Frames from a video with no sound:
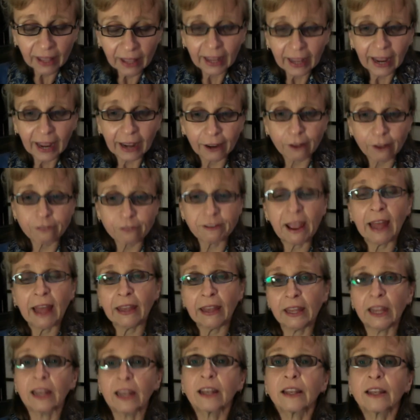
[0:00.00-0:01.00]
And I found
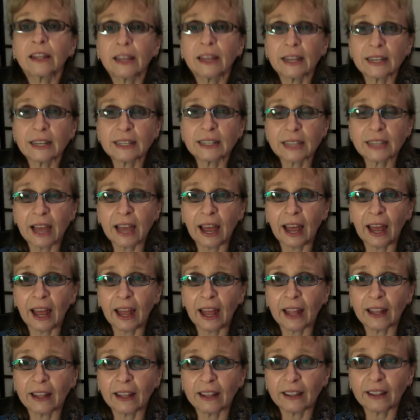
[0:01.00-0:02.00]

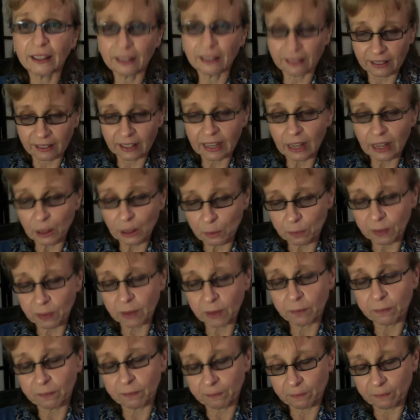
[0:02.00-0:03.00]
that again,
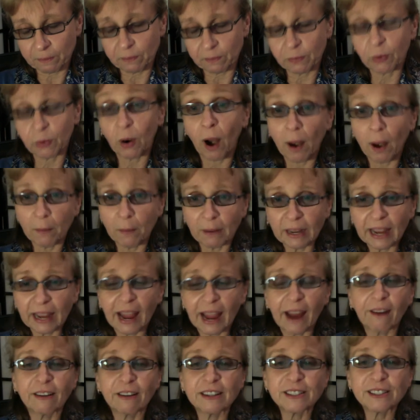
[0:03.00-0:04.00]
the primary
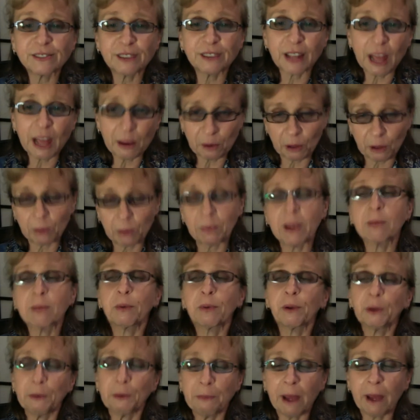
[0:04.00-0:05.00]
carers for them, or the
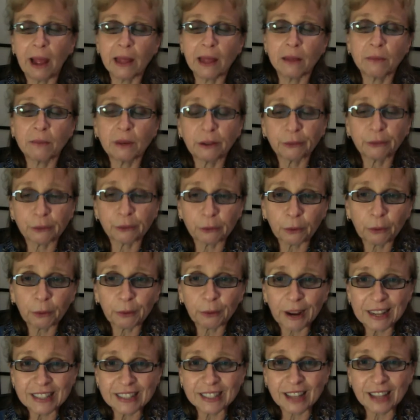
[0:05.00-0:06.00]
people who pay the bills, are
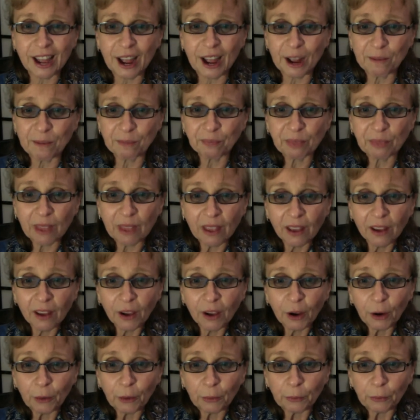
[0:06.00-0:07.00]
always
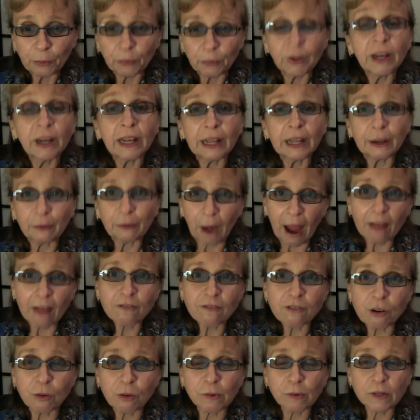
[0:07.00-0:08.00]
really
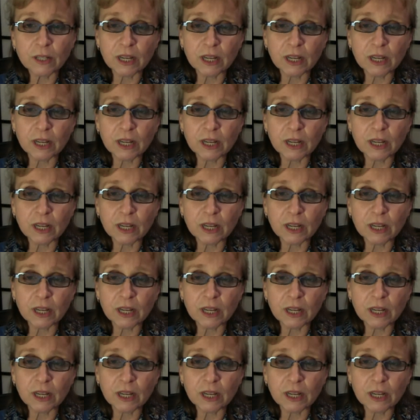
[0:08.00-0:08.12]
grateful to